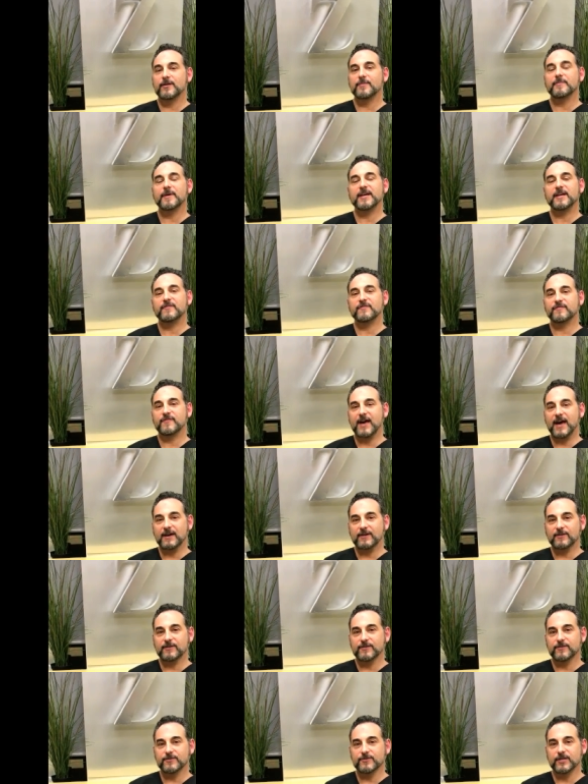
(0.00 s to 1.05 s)
There are many
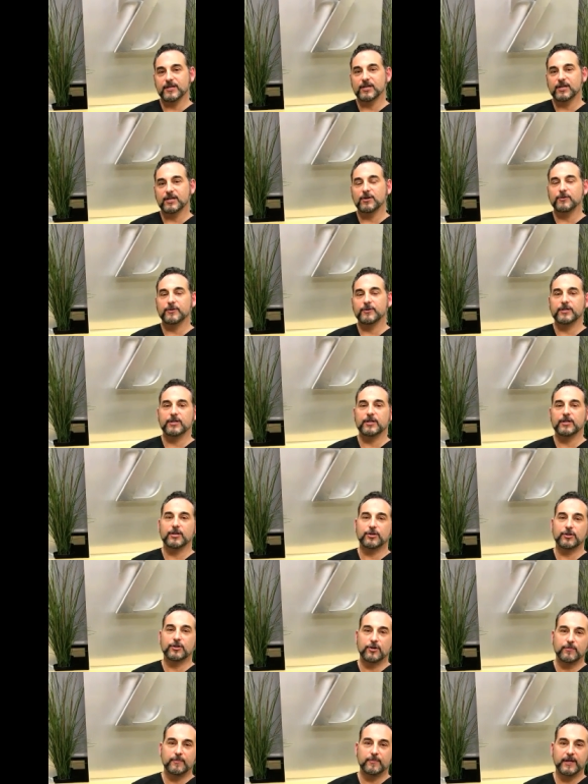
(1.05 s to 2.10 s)
factors that go into
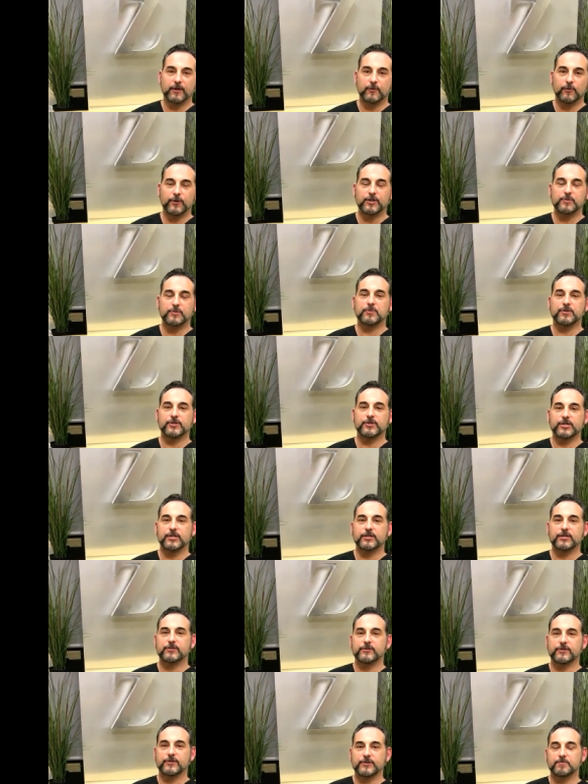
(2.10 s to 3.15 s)
determining which
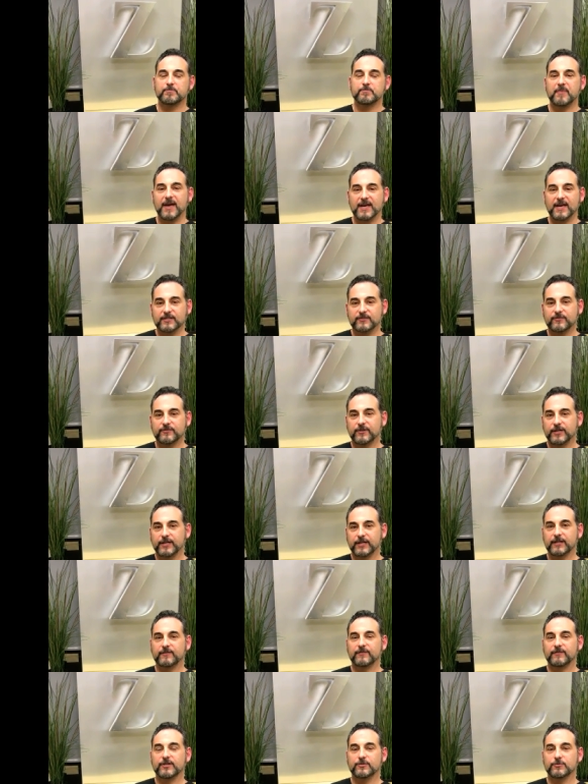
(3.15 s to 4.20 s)
procedure is best for
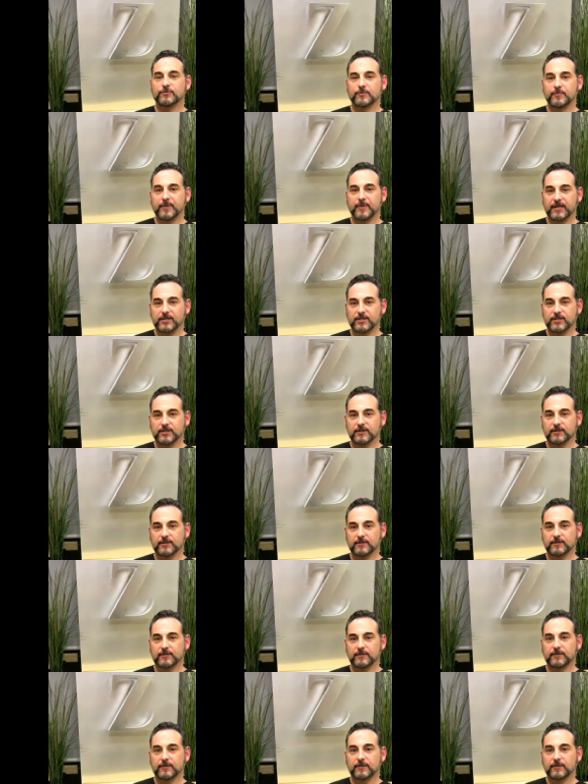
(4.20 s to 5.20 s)
an individual patient.